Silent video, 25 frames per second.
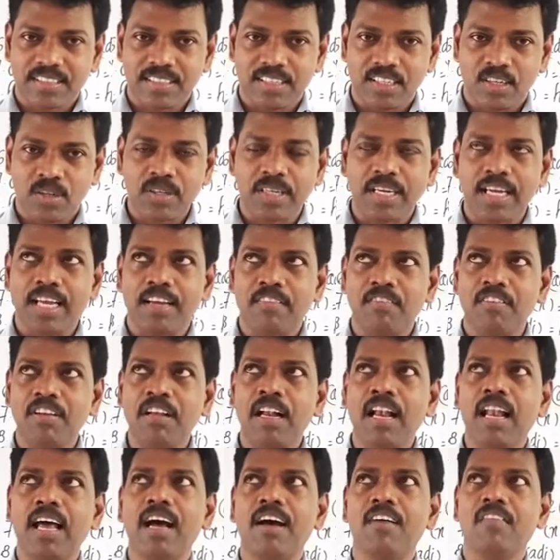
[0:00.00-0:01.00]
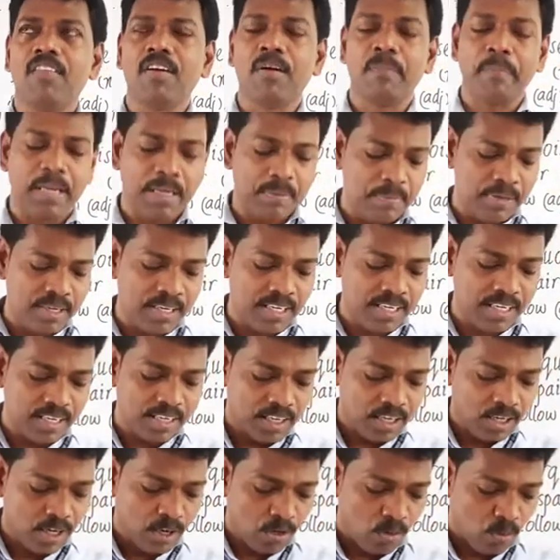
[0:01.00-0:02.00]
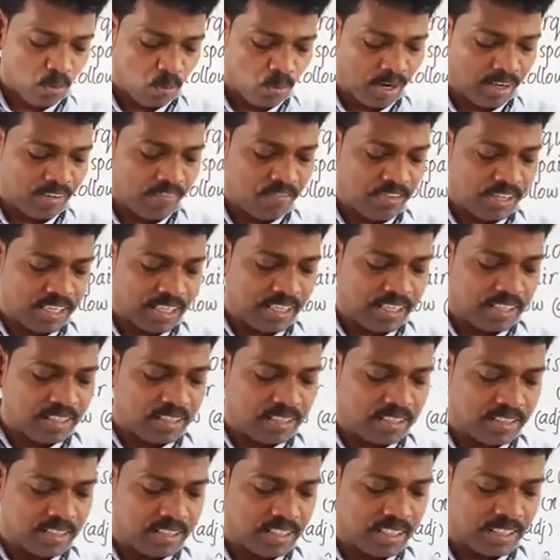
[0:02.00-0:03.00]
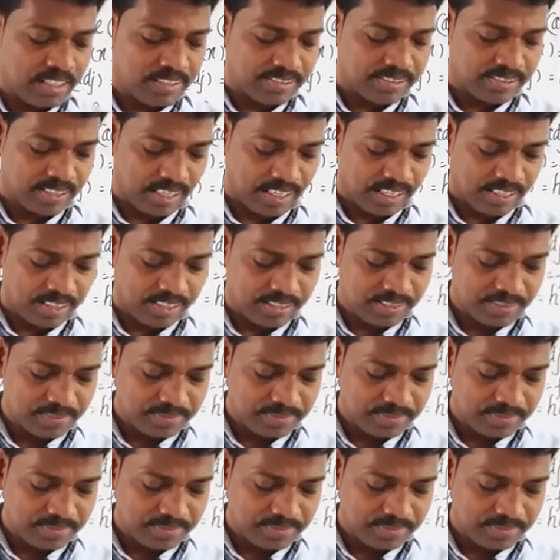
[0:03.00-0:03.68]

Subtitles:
Okay, we'll have maybe 1 week rehearsal.